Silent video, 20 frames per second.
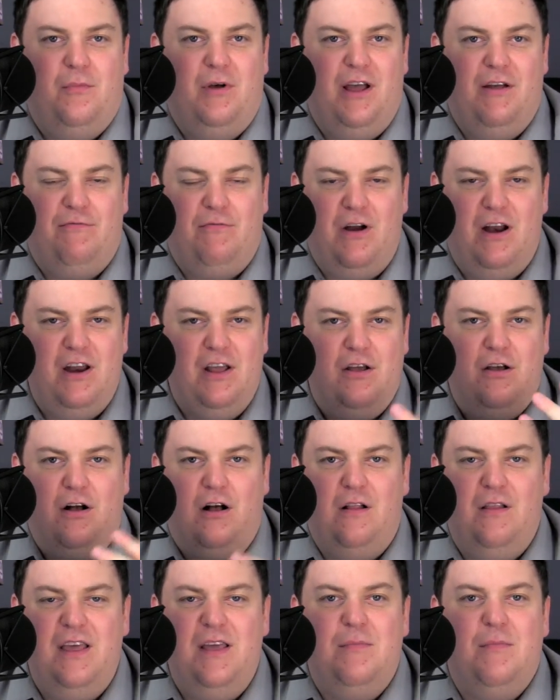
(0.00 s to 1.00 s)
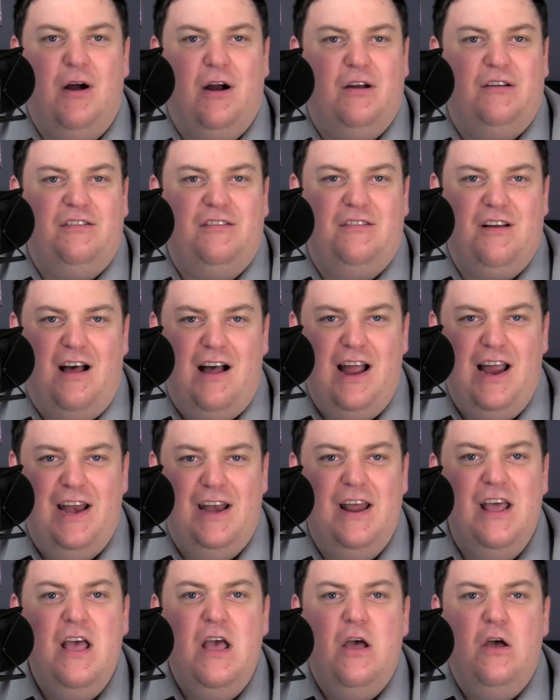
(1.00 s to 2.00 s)
My friend and colleague Mark
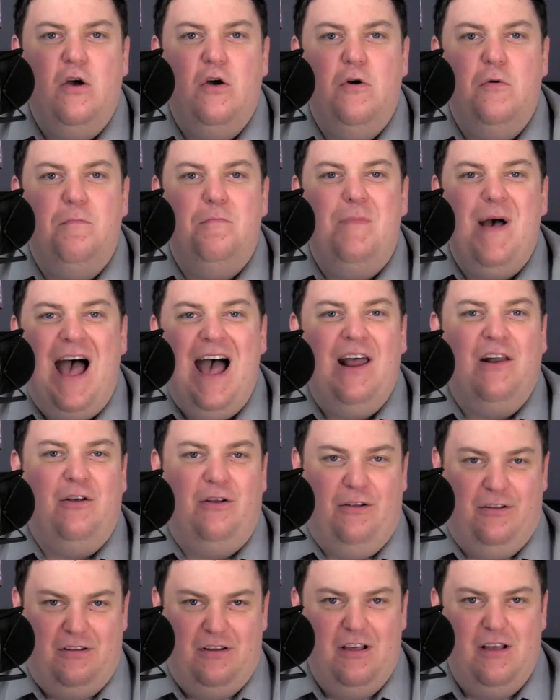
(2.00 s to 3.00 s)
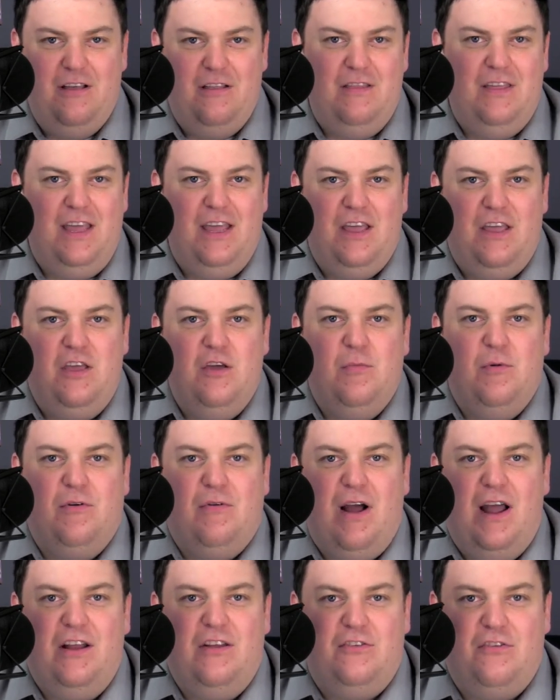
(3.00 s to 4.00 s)
Steyn, who battled the
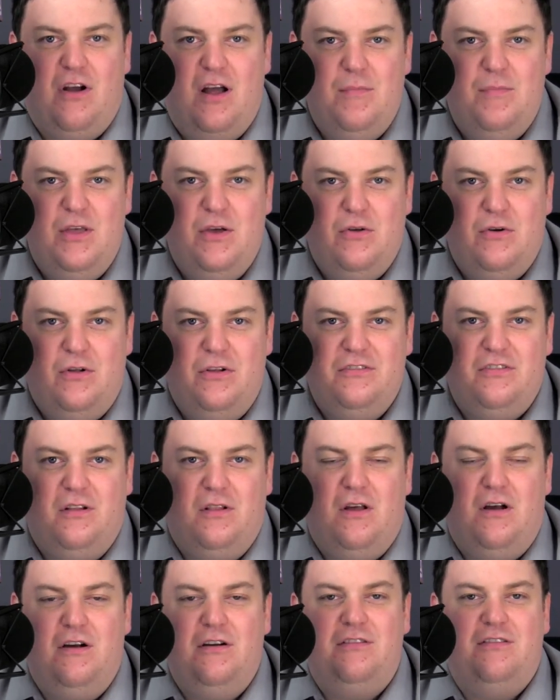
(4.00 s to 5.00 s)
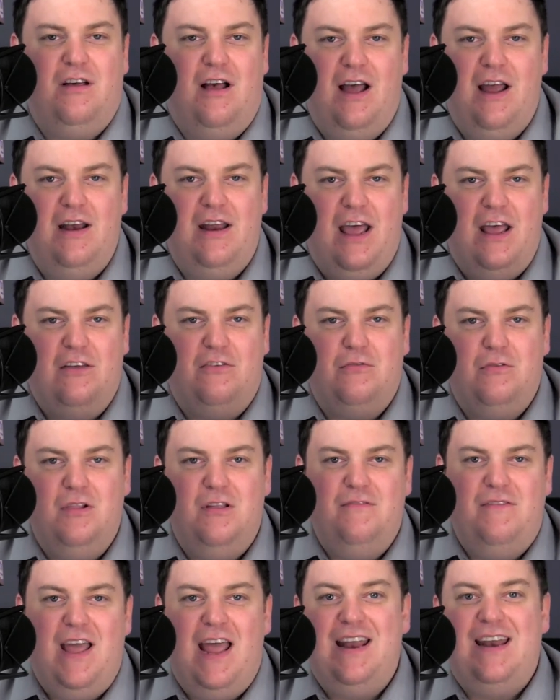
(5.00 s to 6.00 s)
human rights tribunals alongside Ezra
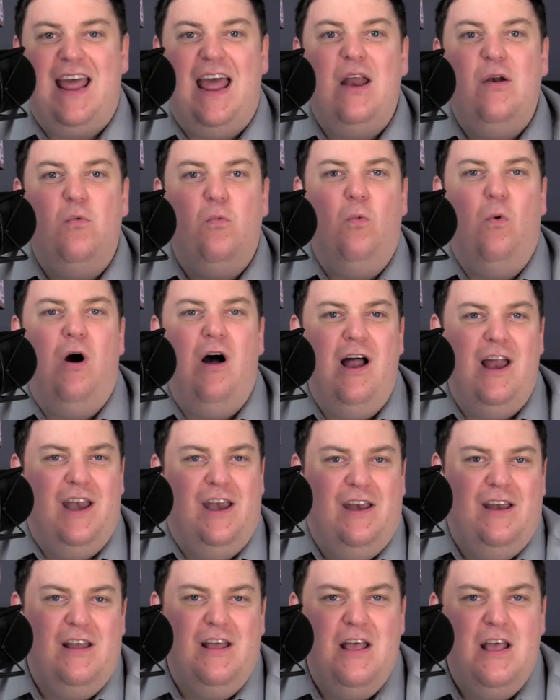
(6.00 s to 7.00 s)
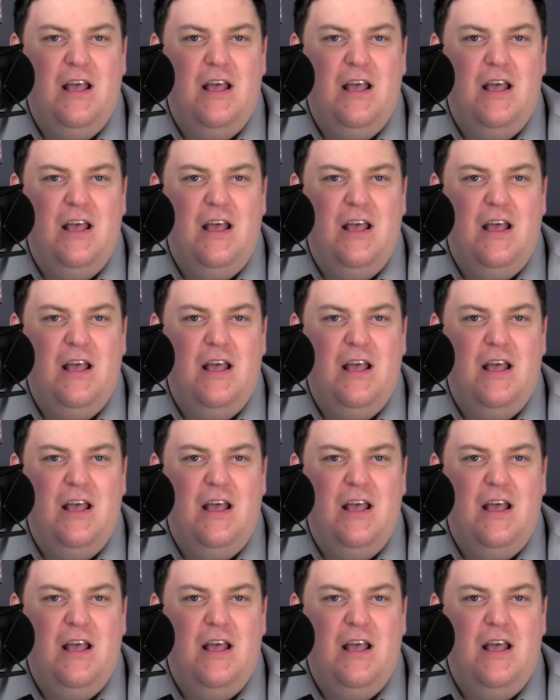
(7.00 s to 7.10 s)
Levant and won.